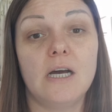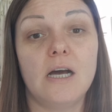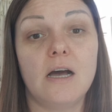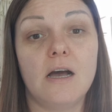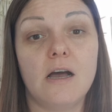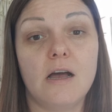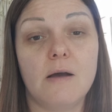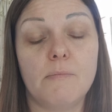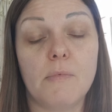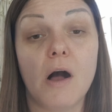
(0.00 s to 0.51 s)

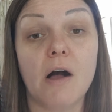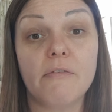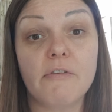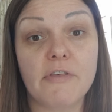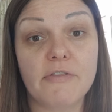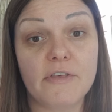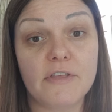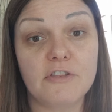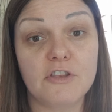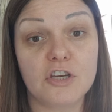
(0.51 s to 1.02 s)
Other
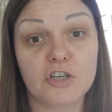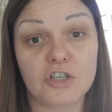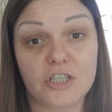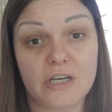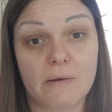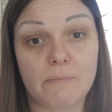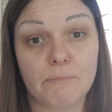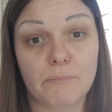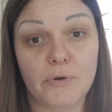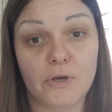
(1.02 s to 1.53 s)
than your
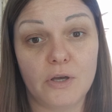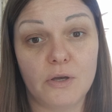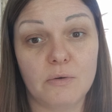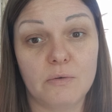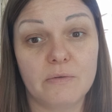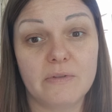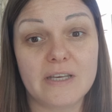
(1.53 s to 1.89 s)
shampoo,